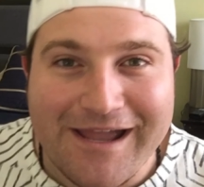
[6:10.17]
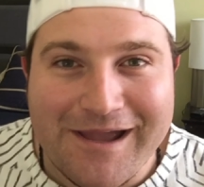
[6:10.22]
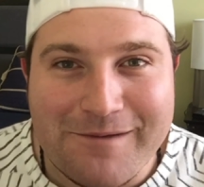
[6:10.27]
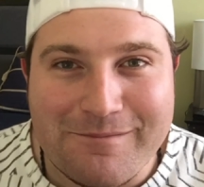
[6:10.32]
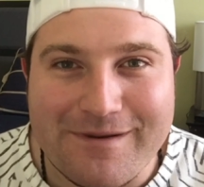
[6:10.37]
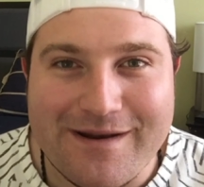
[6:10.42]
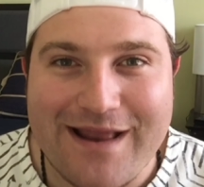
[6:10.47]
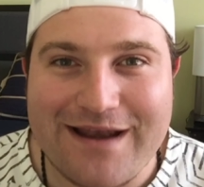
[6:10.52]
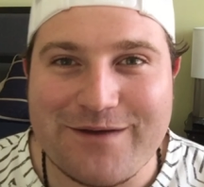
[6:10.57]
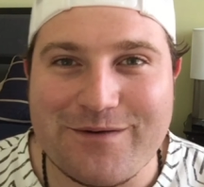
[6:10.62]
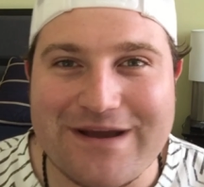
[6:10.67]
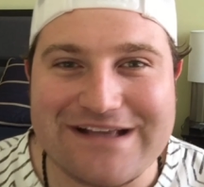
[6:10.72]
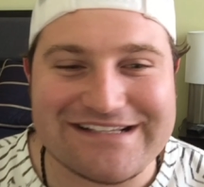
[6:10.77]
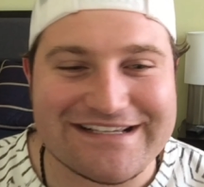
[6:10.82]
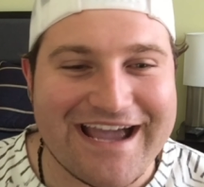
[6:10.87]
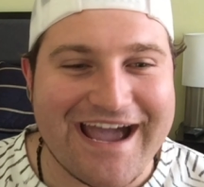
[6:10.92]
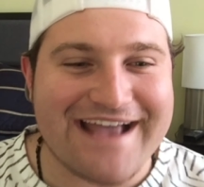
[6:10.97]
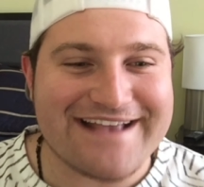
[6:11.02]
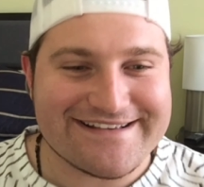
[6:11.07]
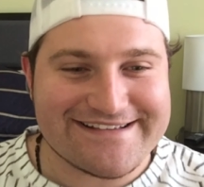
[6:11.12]
But anyways,
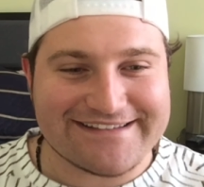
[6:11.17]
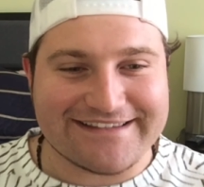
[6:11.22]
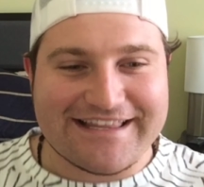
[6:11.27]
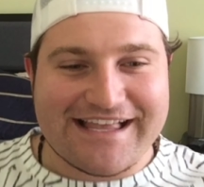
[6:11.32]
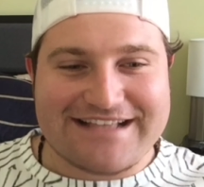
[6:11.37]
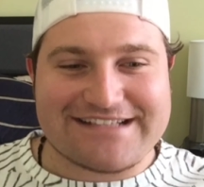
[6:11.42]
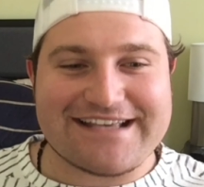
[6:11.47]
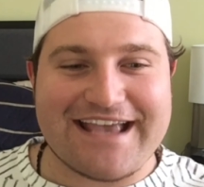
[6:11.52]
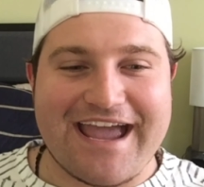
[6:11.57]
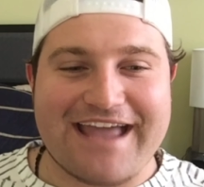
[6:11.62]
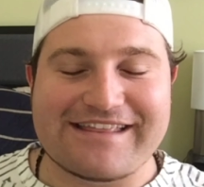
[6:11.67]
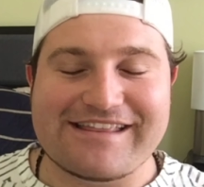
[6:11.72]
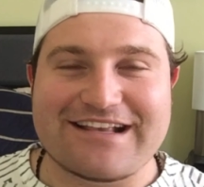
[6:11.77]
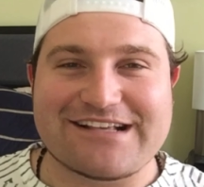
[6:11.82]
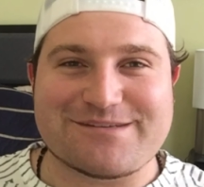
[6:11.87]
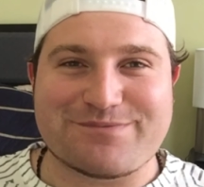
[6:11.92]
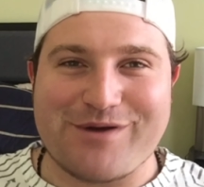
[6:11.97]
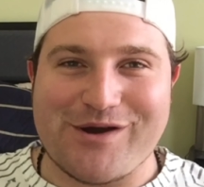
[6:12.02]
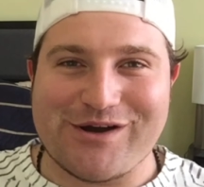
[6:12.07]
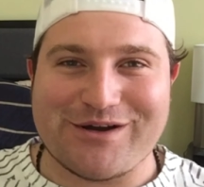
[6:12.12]
guys, let's end this
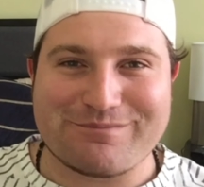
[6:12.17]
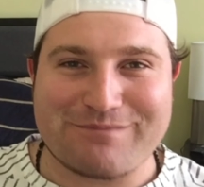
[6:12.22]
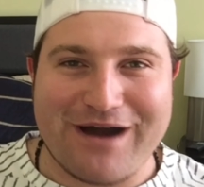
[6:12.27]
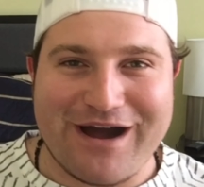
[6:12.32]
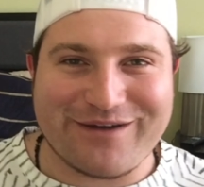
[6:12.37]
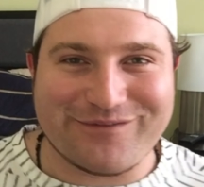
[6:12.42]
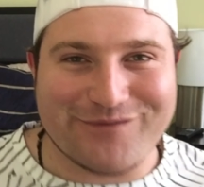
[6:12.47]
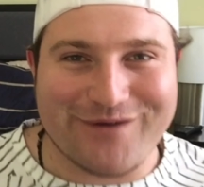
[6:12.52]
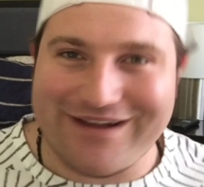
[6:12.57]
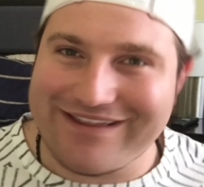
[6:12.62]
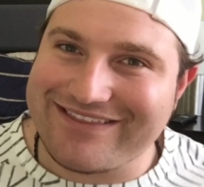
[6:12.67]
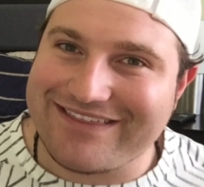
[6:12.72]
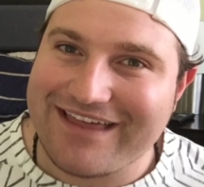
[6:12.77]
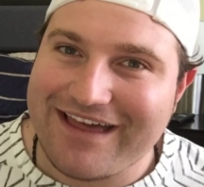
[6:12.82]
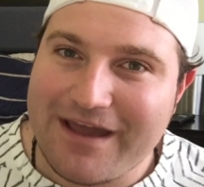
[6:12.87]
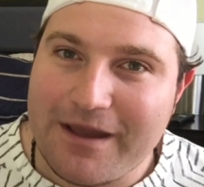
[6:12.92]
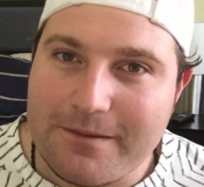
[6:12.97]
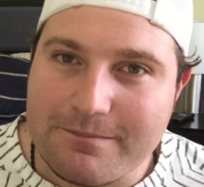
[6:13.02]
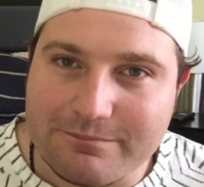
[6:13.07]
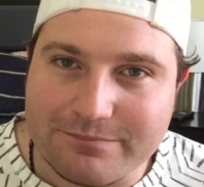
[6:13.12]
Pokemon with
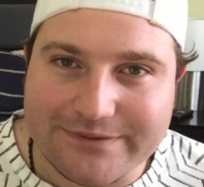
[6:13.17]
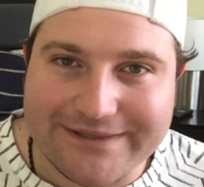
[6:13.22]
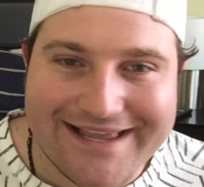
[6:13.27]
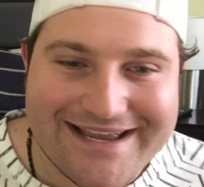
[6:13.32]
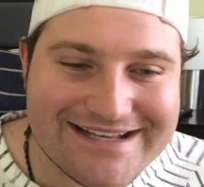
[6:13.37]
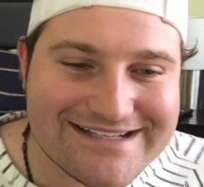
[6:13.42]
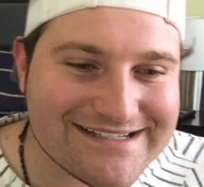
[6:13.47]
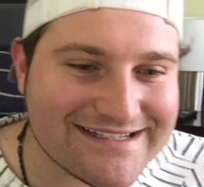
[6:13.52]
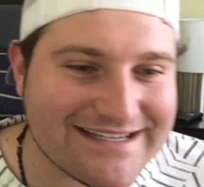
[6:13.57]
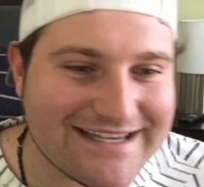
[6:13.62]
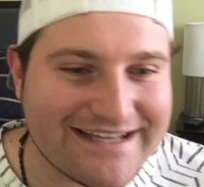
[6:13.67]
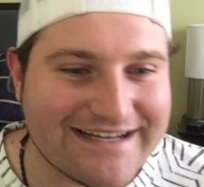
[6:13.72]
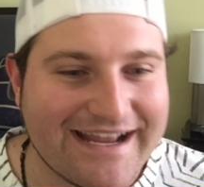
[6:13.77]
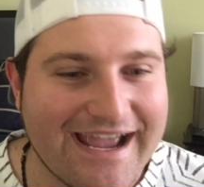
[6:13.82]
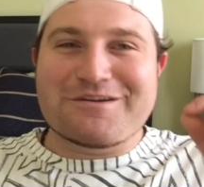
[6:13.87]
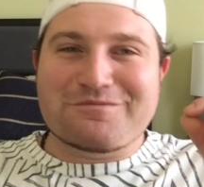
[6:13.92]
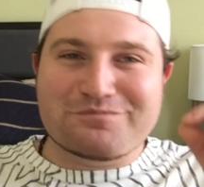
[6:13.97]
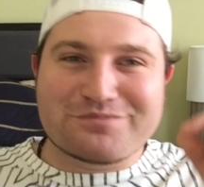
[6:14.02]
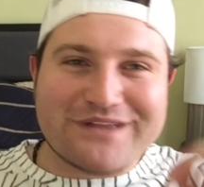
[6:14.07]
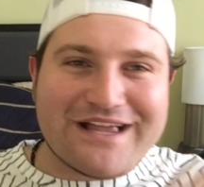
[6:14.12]
Blaziken.
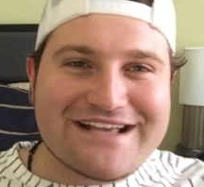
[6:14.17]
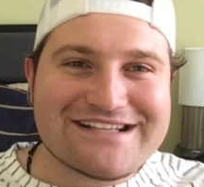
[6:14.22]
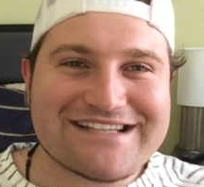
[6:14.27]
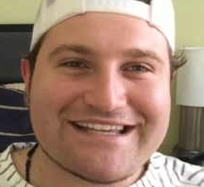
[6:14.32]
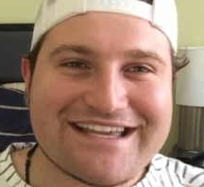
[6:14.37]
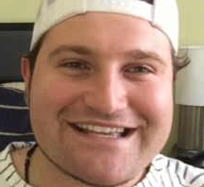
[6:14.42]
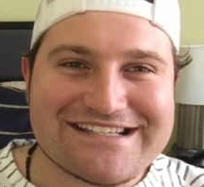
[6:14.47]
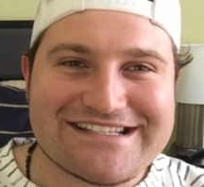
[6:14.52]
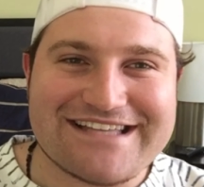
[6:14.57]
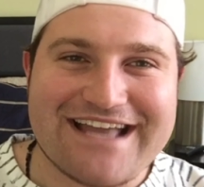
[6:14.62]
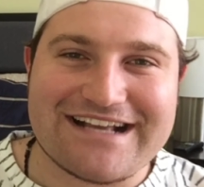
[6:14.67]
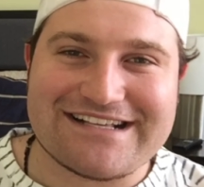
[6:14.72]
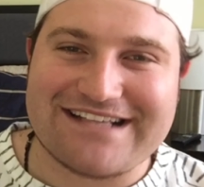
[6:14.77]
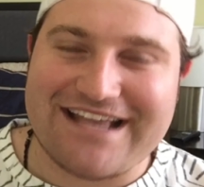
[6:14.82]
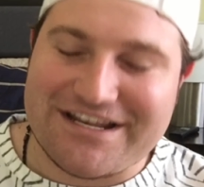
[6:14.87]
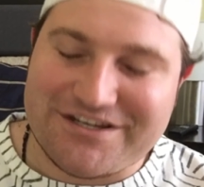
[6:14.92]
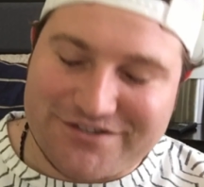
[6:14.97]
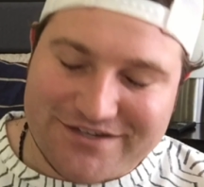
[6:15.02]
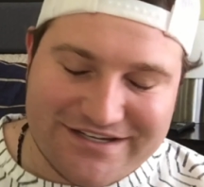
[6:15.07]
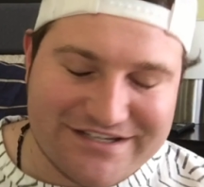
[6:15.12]
Blaziken's dex
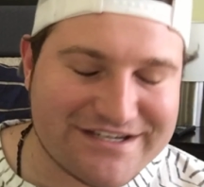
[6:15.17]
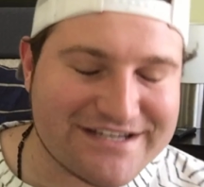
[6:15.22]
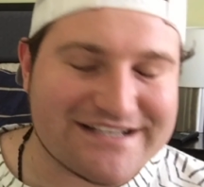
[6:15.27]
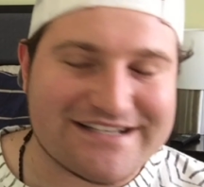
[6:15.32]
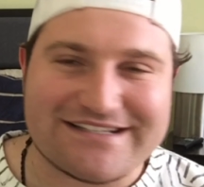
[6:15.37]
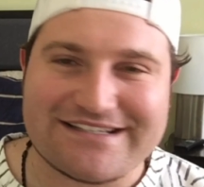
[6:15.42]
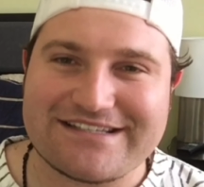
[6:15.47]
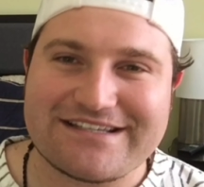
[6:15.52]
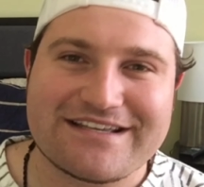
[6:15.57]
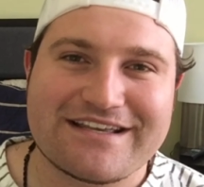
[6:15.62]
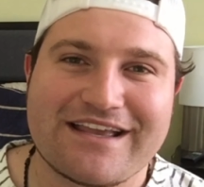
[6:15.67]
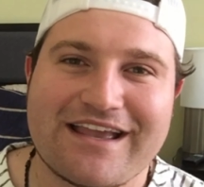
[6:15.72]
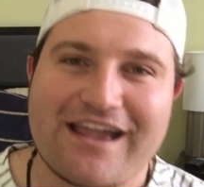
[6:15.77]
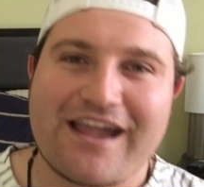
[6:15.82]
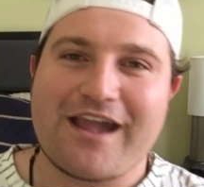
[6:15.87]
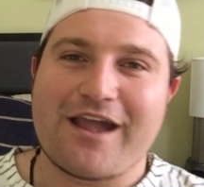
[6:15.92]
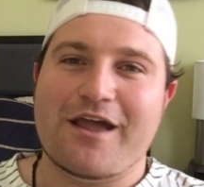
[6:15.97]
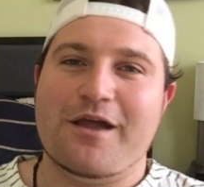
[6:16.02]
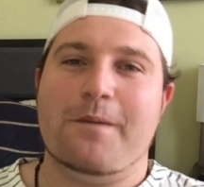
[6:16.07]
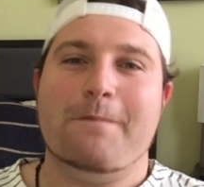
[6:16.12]
entry just
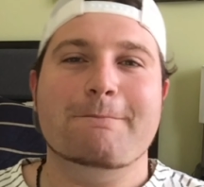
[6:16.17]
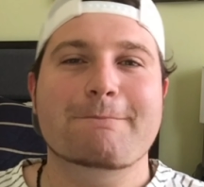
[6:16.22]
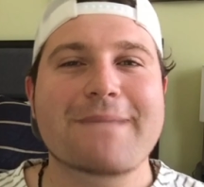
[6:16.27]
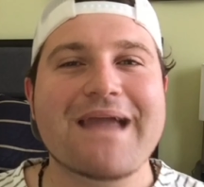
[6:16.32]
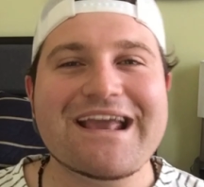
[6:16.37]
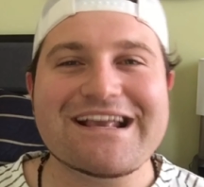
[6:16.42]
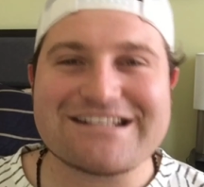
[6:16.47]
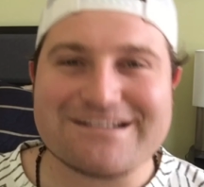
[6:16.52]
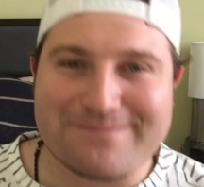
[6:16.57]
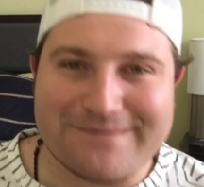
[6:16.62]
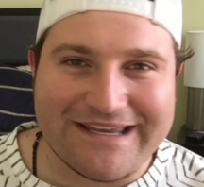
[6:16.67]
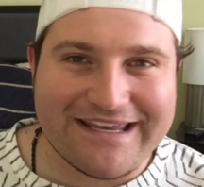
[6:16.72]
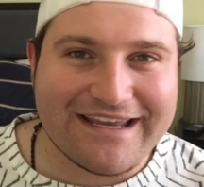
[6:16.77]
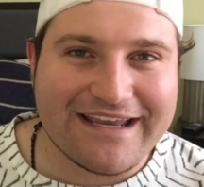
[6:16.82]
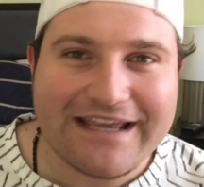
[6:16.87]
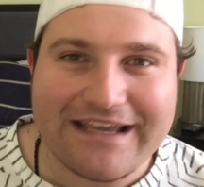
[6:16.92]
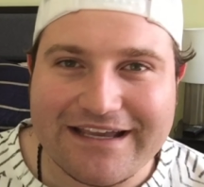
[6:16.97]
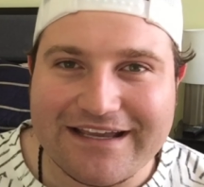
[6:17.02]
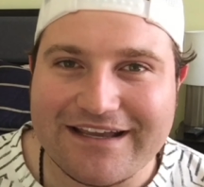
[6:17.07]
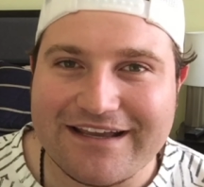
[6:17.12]
makes me